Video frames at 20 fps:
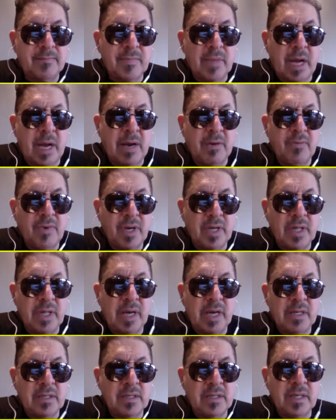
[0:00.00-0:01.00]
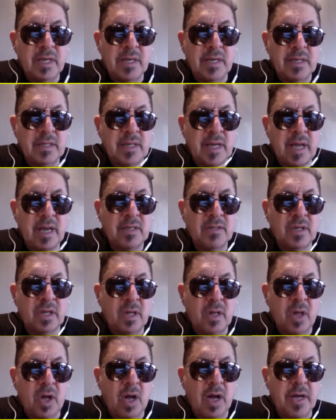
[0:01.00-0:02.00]
I realized that it takes a
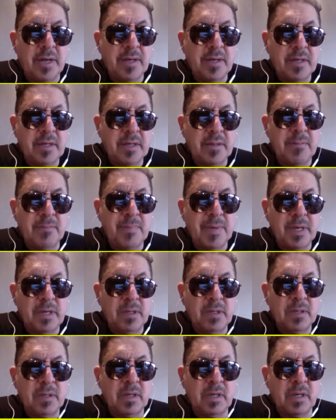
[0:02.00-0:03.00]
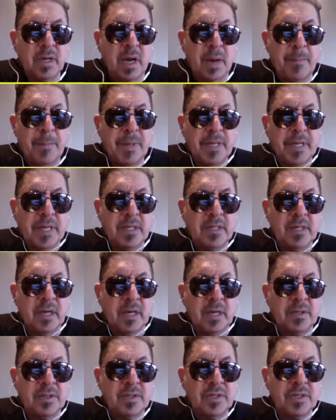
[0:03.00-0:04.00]
lot to build a company, to
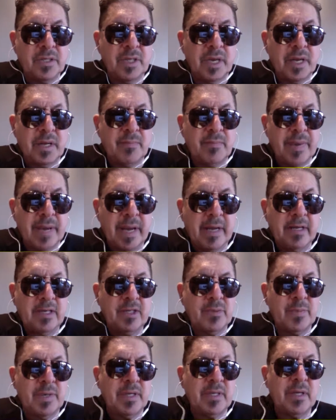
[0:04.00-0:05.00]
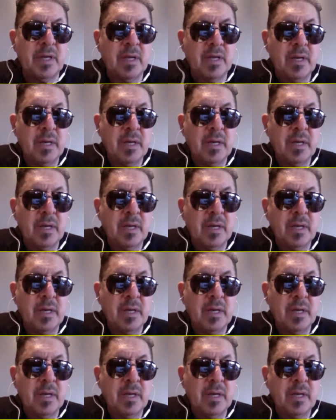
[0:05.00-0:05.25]
understand management,